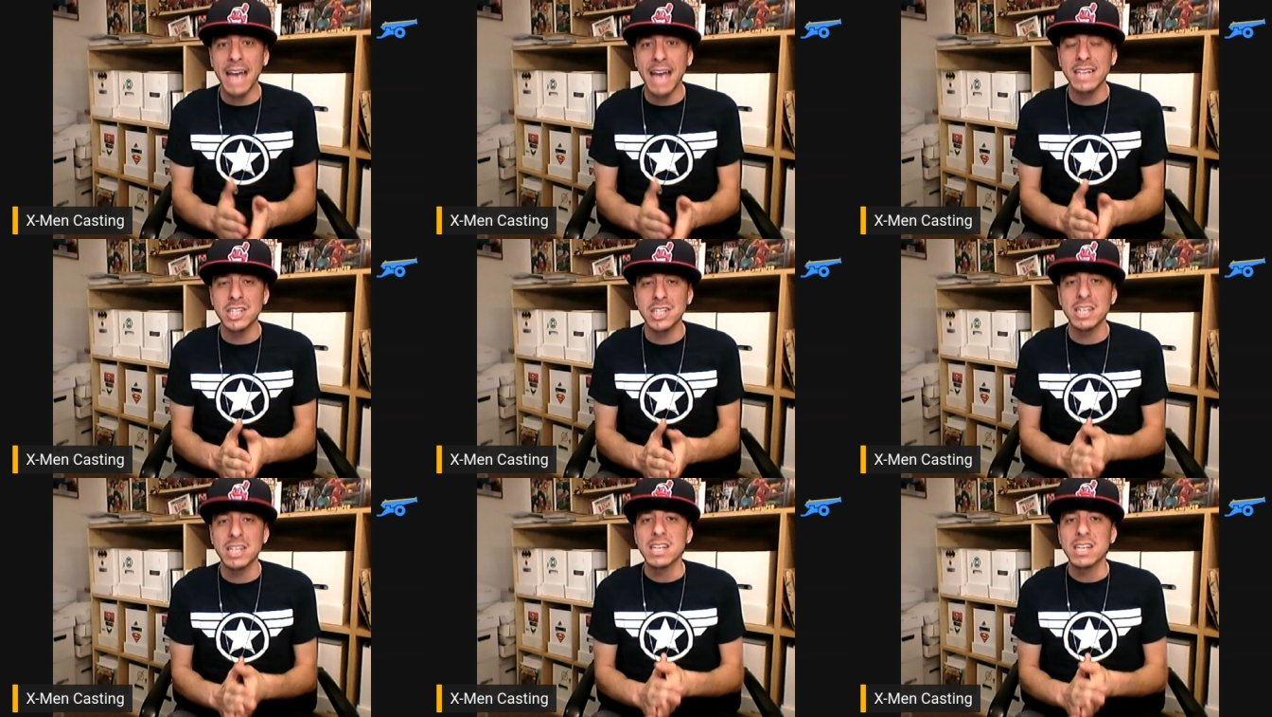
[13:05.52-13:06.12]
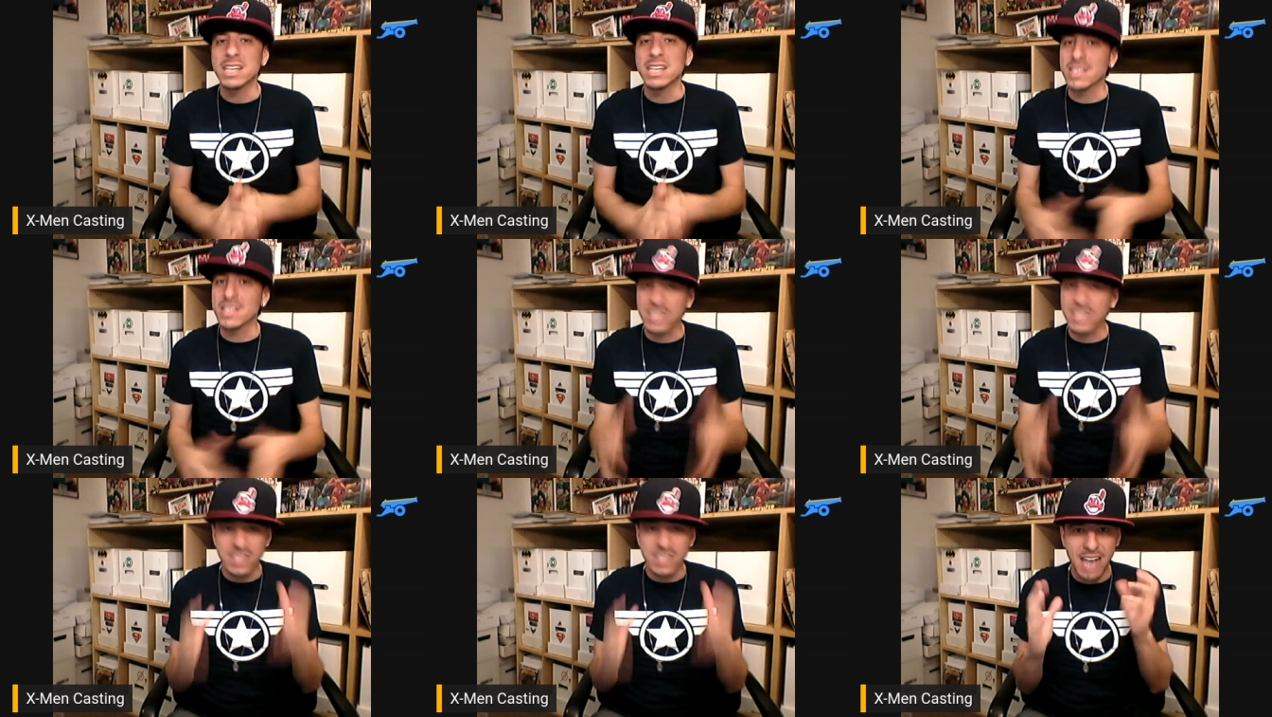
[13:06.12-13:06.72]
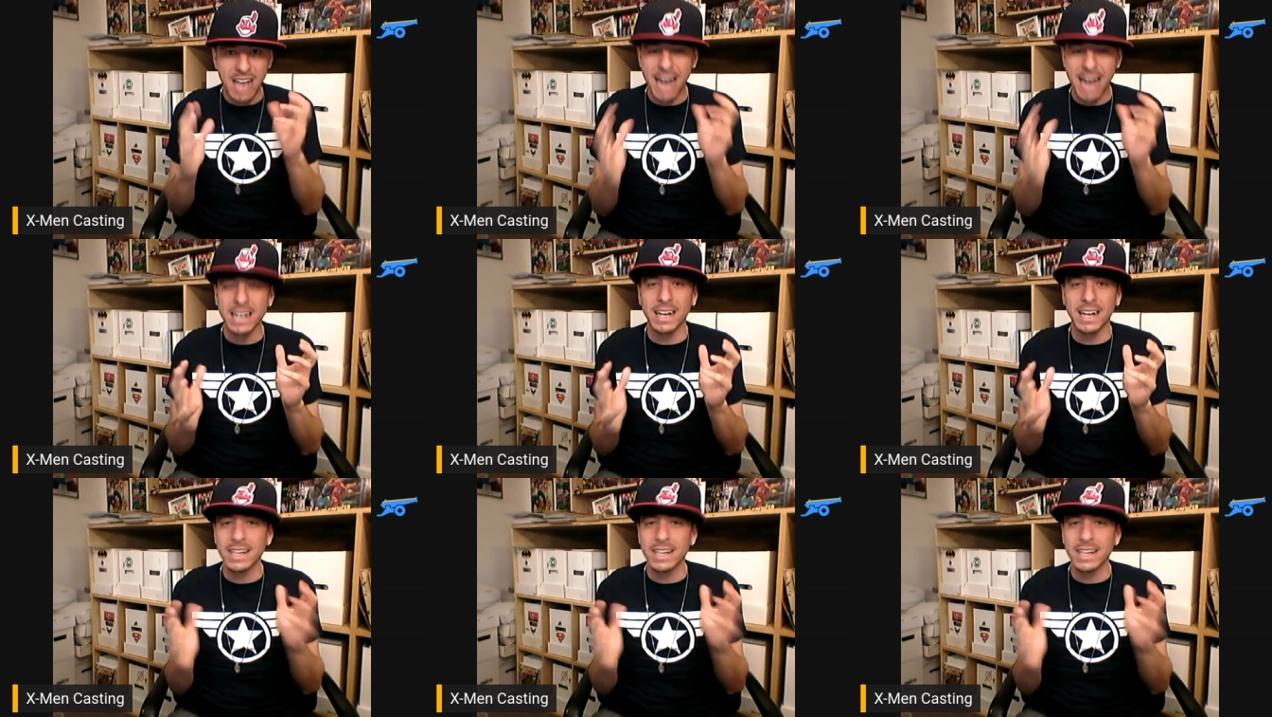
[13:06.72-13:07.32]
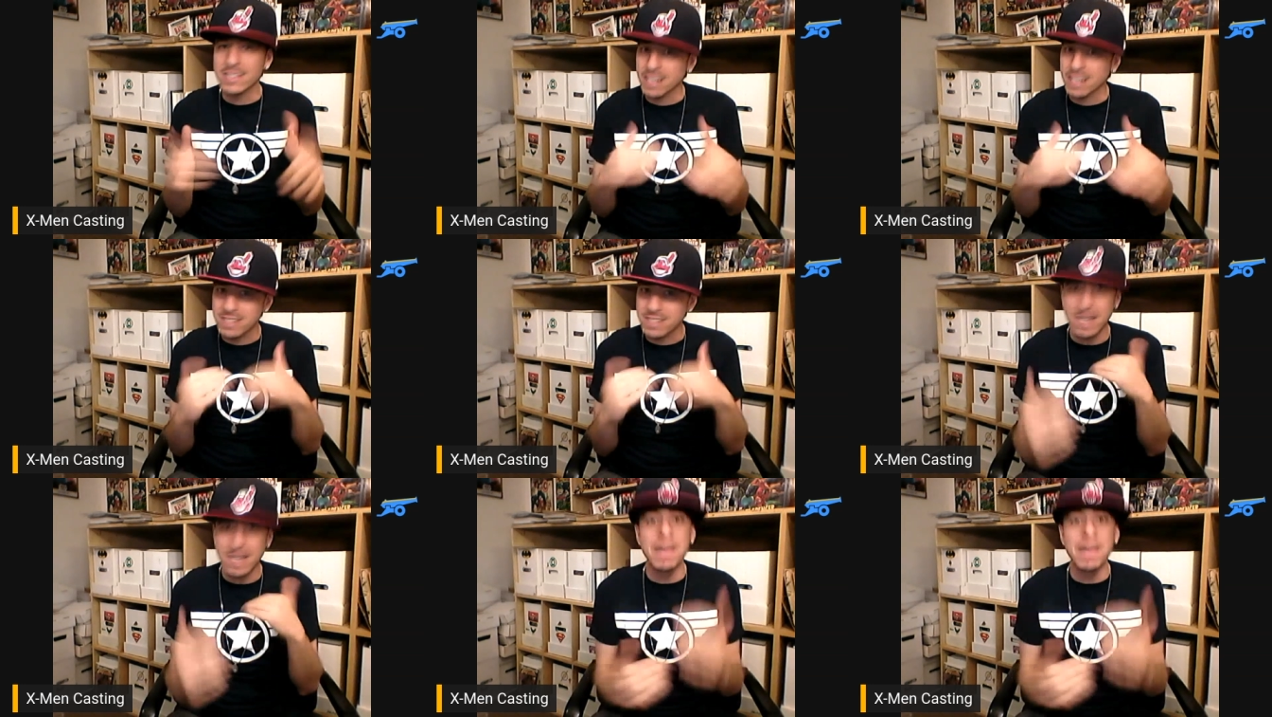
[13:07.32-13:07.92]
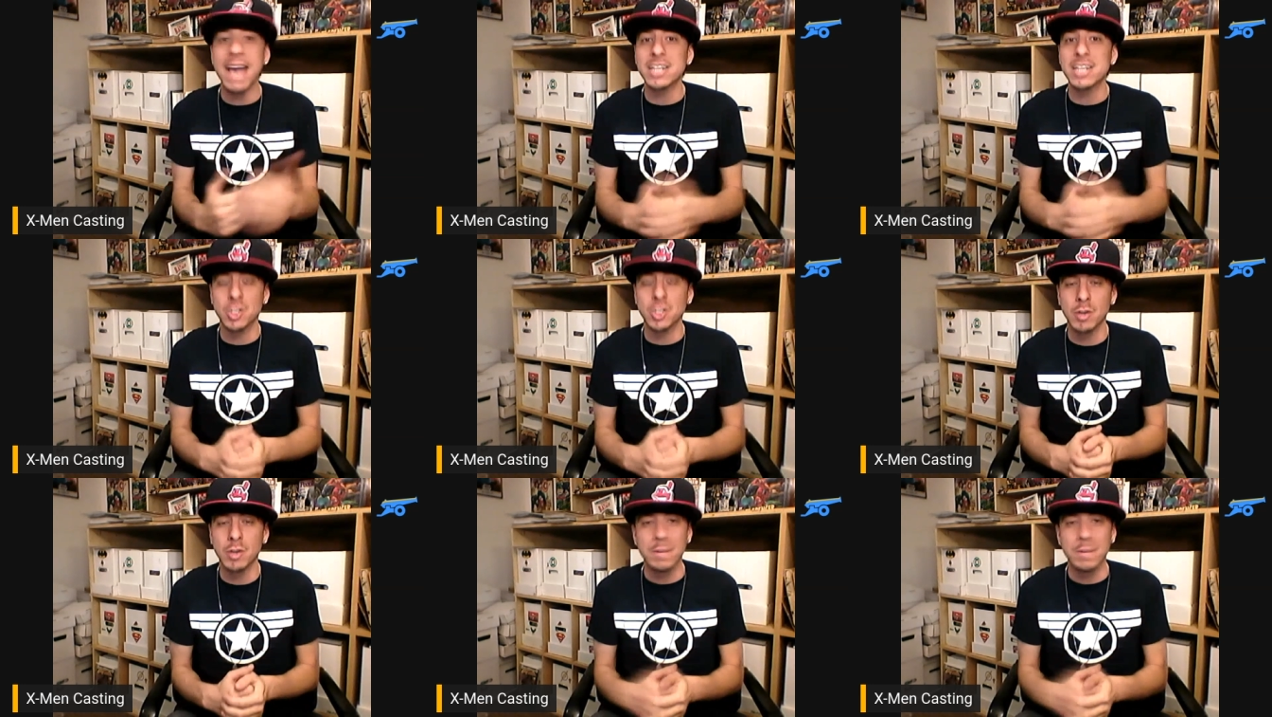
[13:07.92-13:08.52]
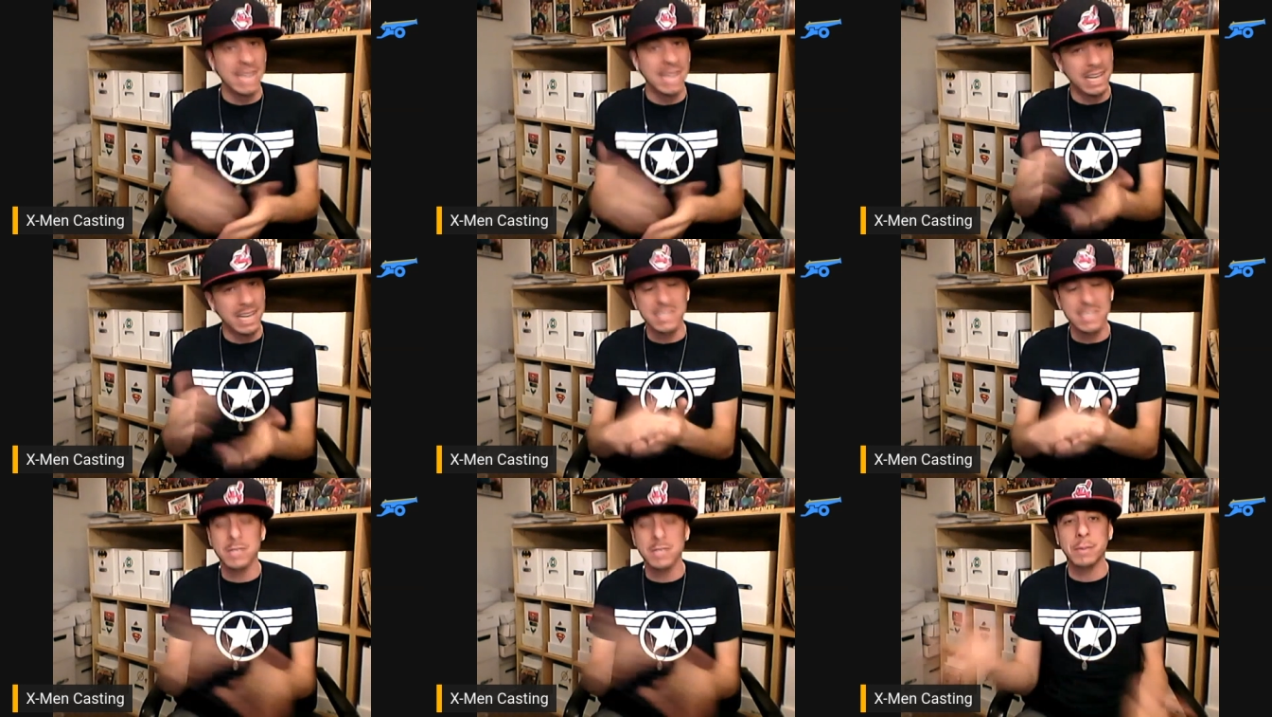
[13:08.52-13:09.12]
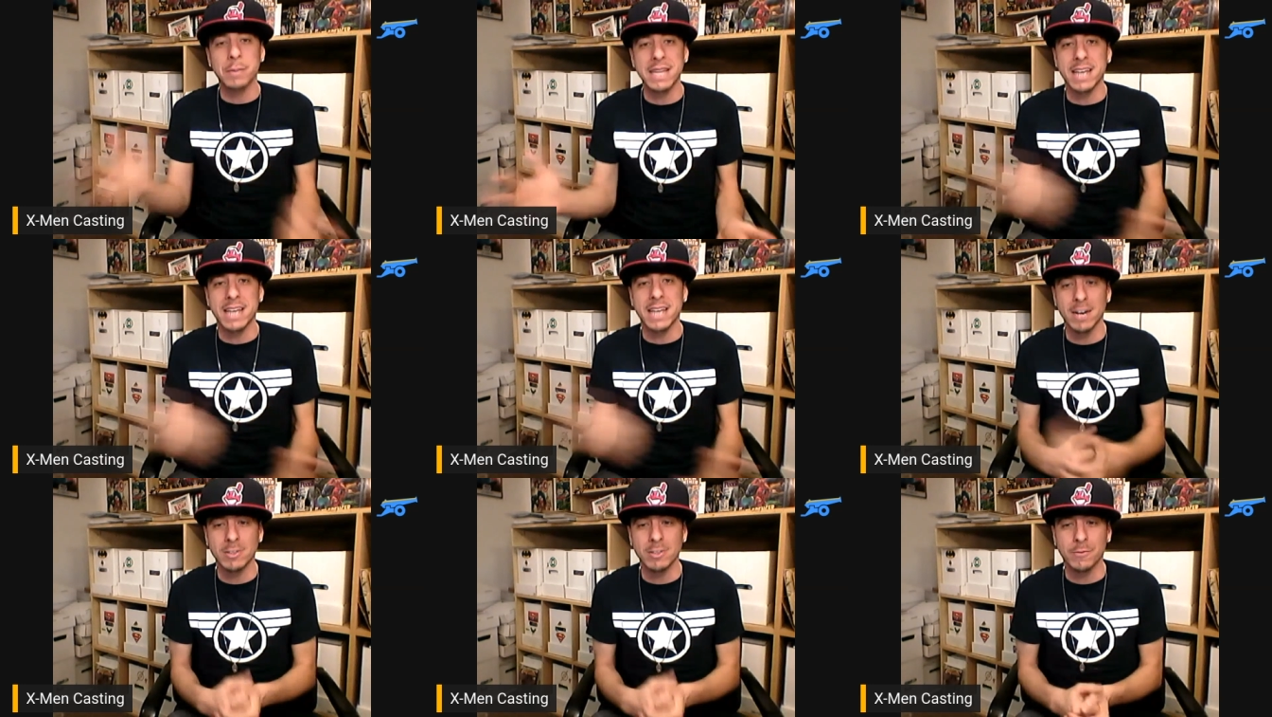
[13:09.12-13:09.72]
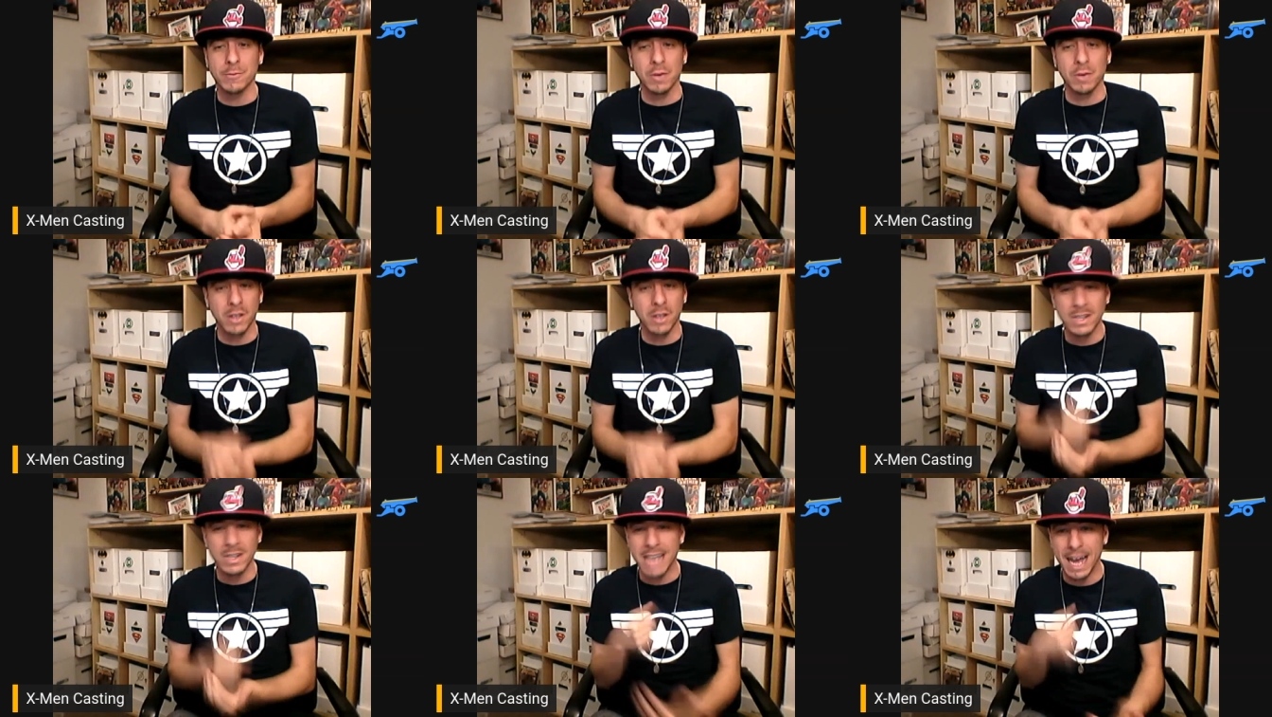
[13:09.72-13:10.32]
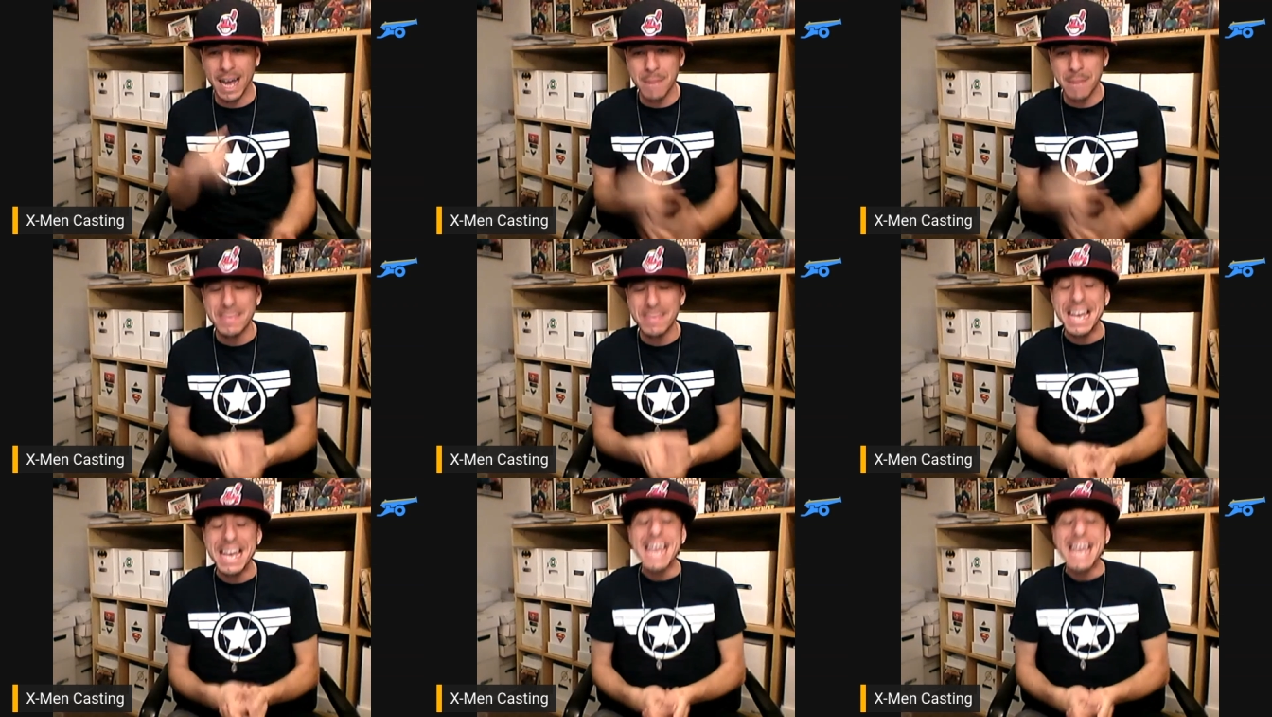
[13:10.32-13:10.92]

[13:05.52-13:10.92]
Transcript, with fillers: age. He's he's got uh, some age to him, but yet could still play the character for a long time.